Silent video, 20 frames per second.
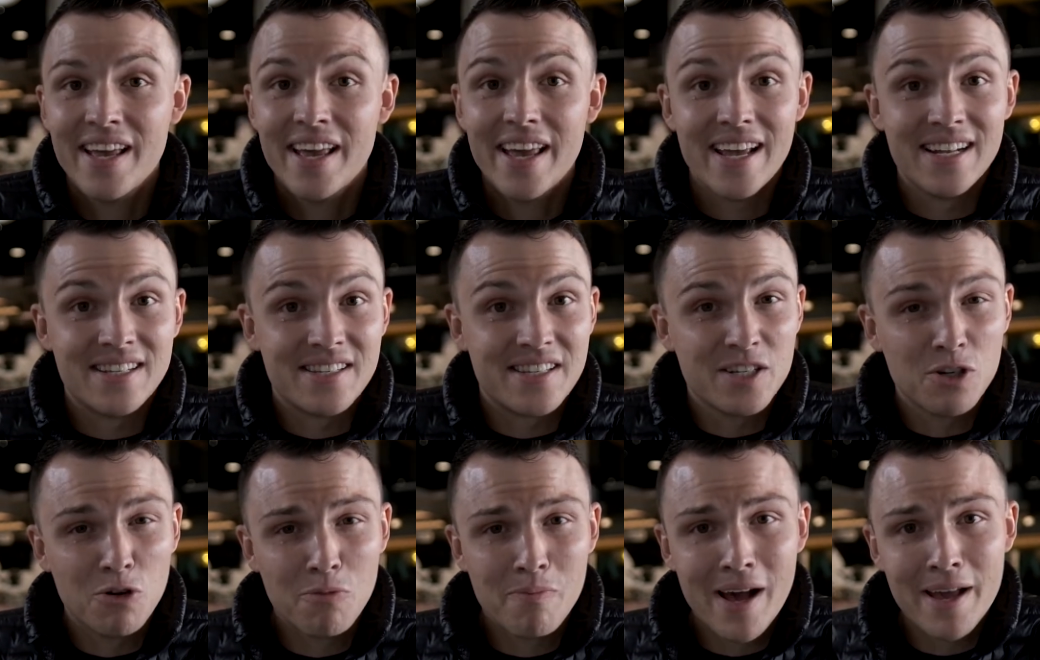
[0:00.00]
it
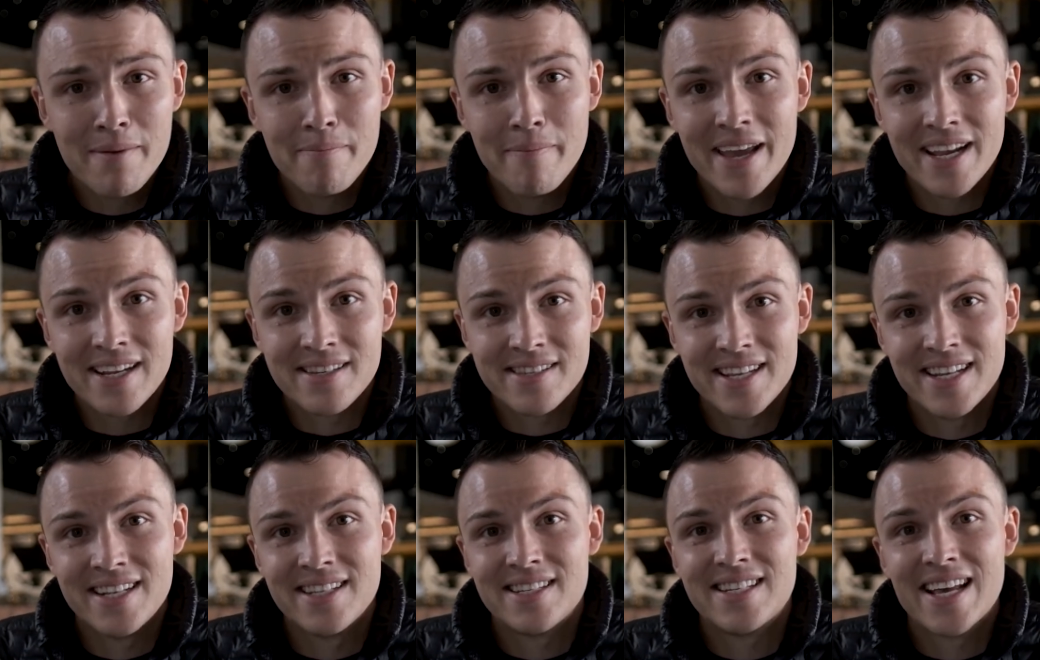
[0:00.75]
still might make
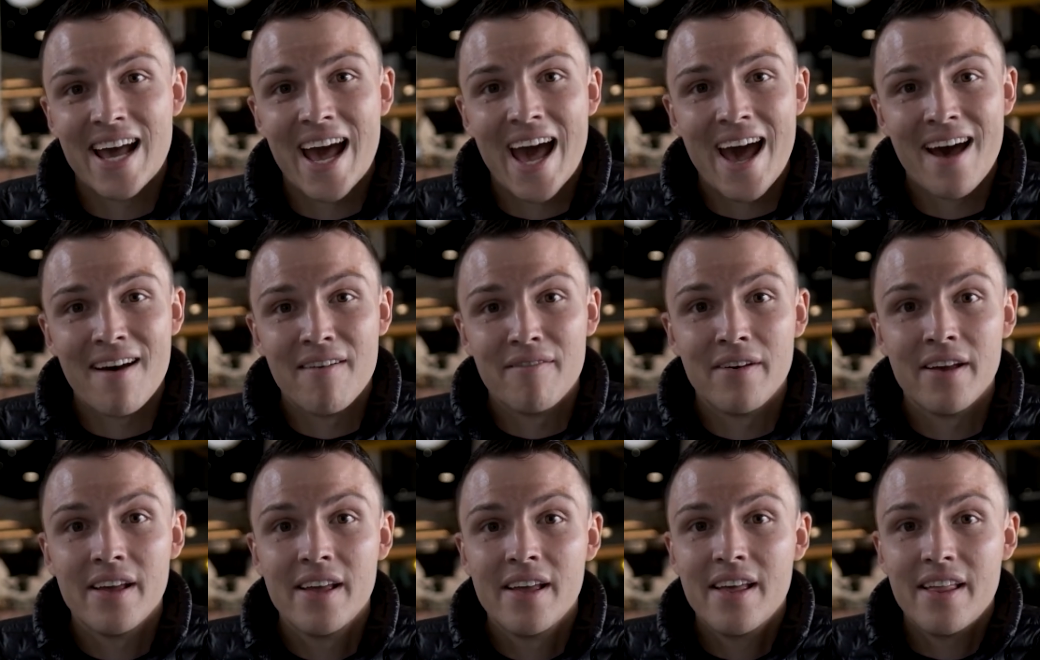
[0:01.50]
sense to have
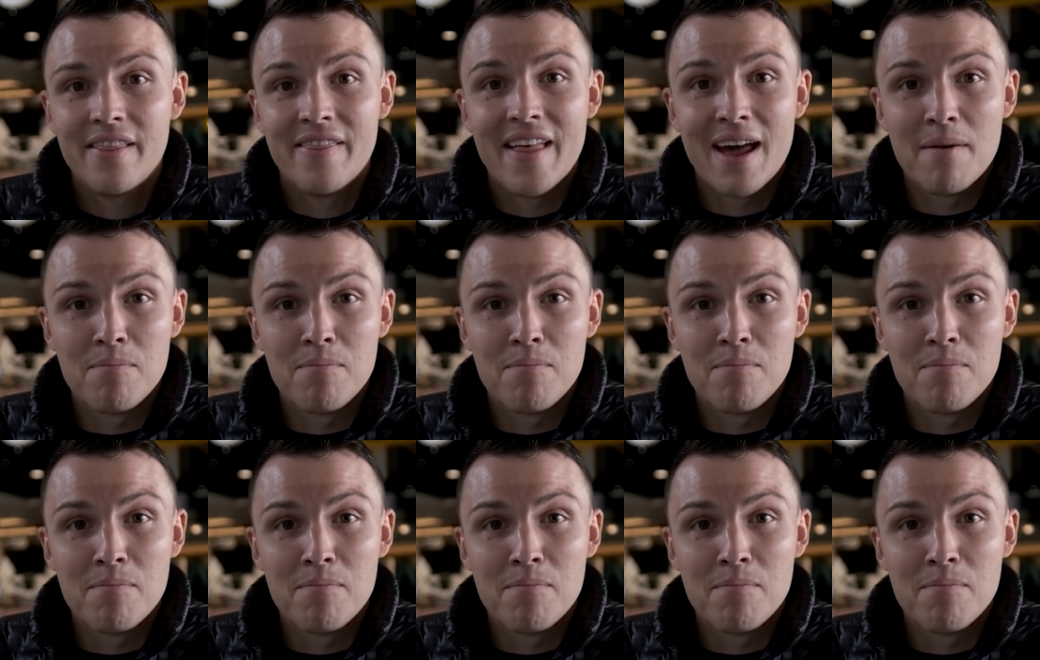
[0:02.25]
that